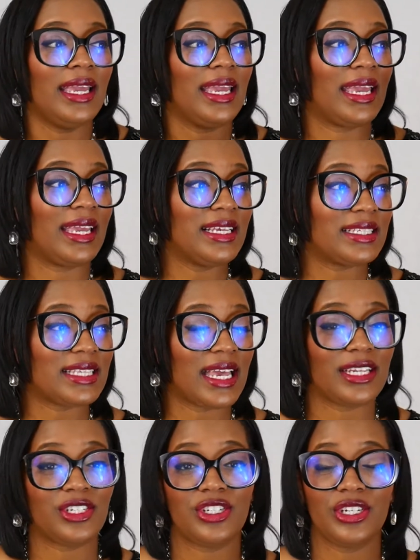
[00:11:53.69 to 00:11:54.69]
He
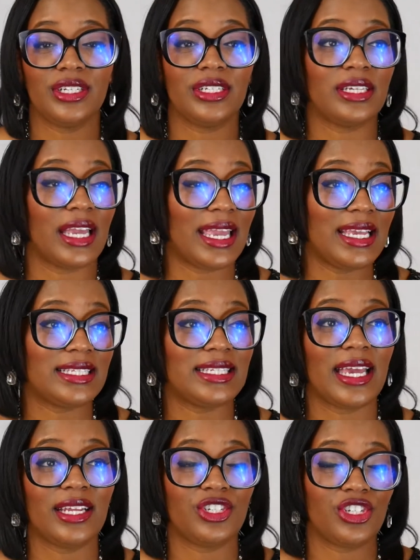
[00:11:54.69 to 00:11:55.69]
said, she
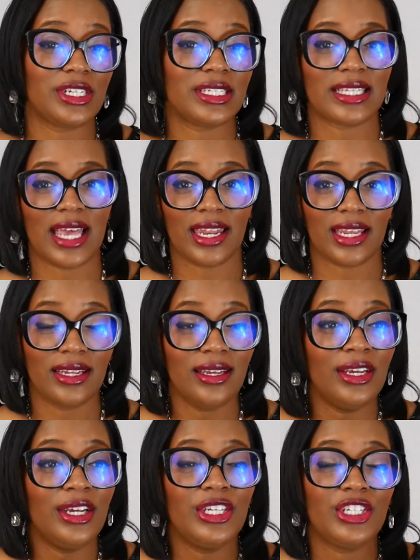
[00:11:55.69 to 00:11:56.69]
said it.
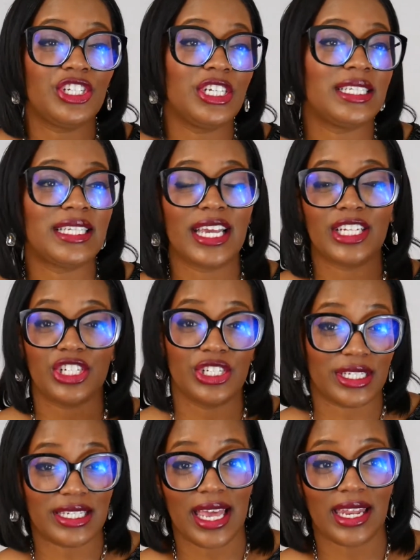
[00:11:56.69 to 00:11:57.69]
She said, she
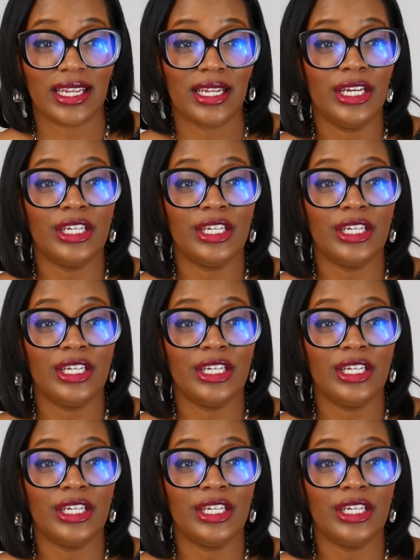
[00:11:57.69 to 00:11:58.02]
said it.